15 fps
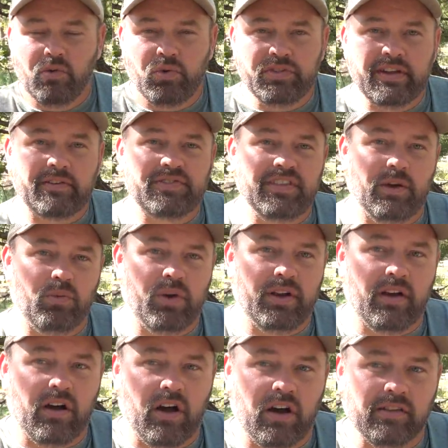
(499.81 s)
With everything that went
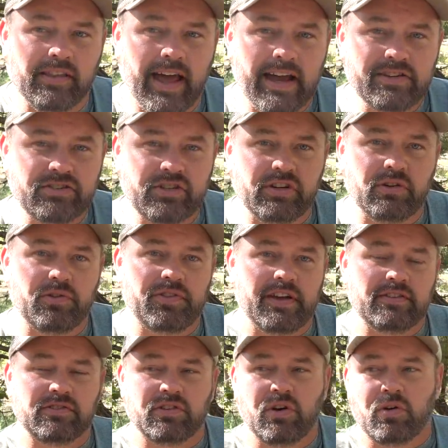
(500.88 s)
on last year,
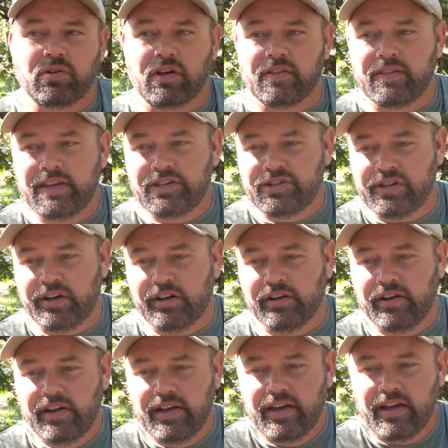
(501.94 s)
things are going on this year.